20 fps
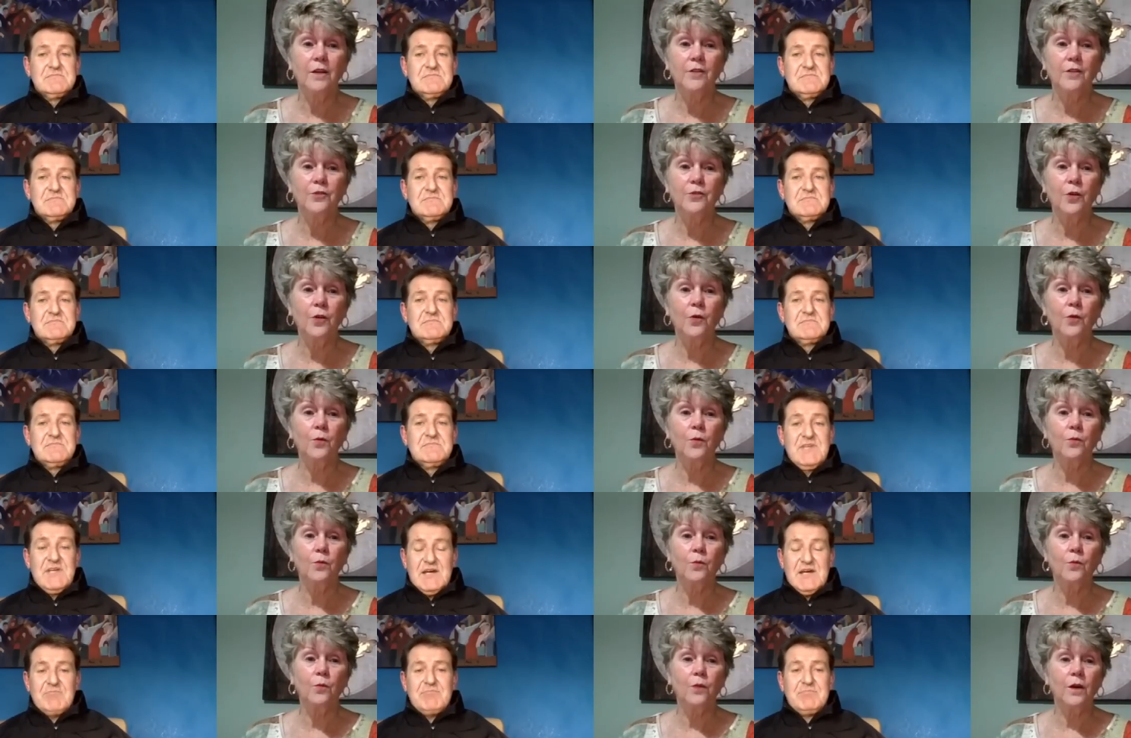Speaker 1: So
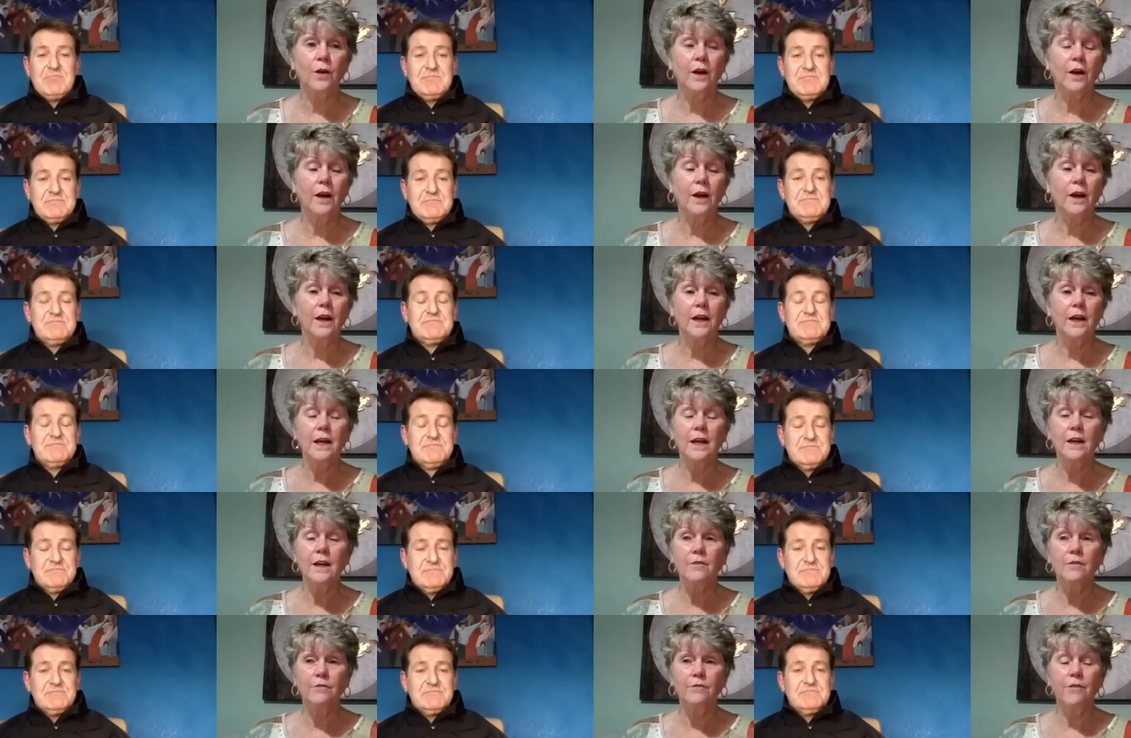yeah.
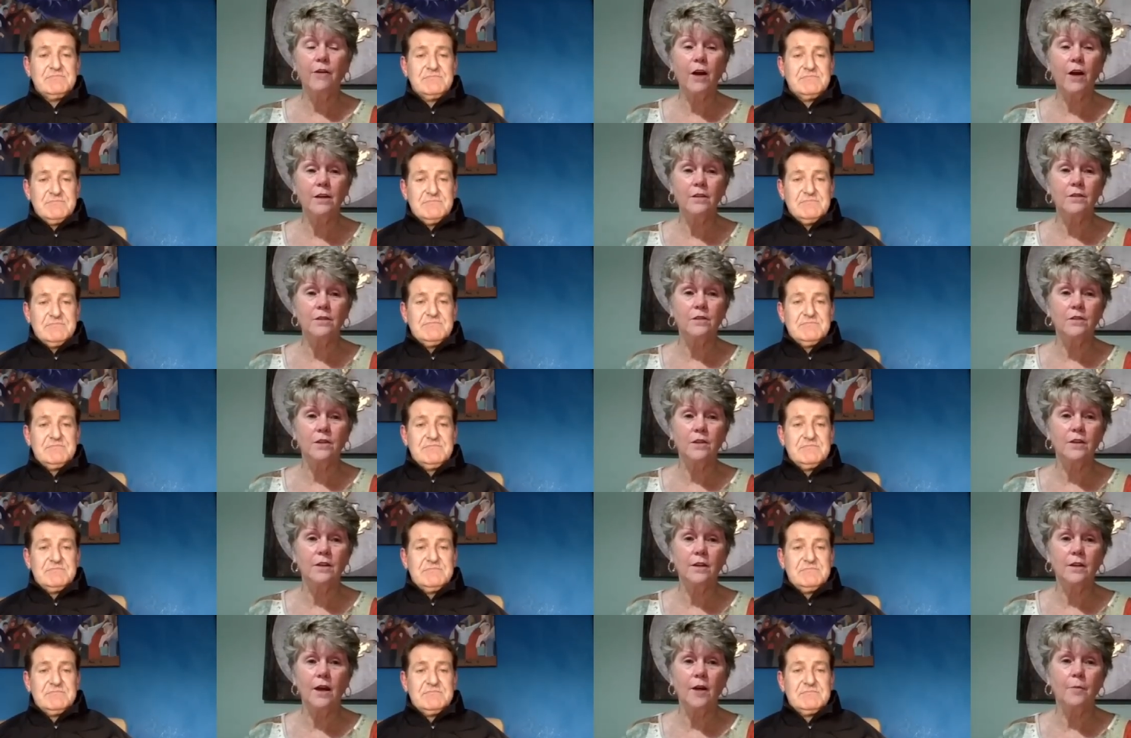he invites us
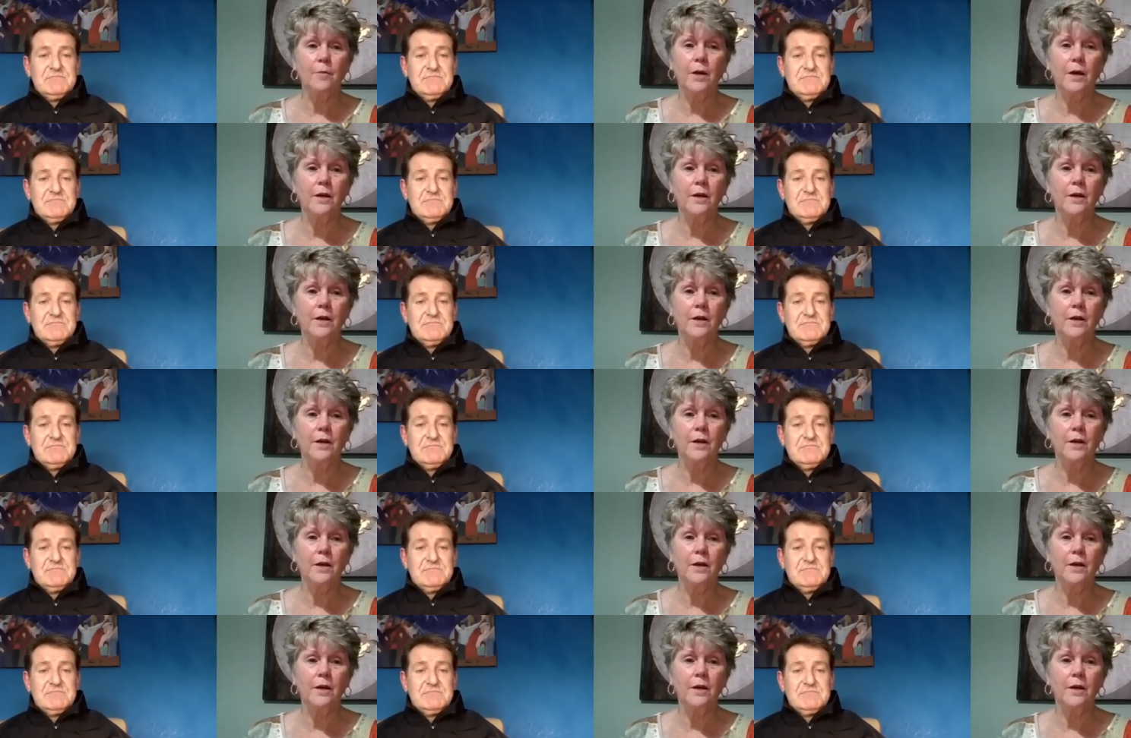into that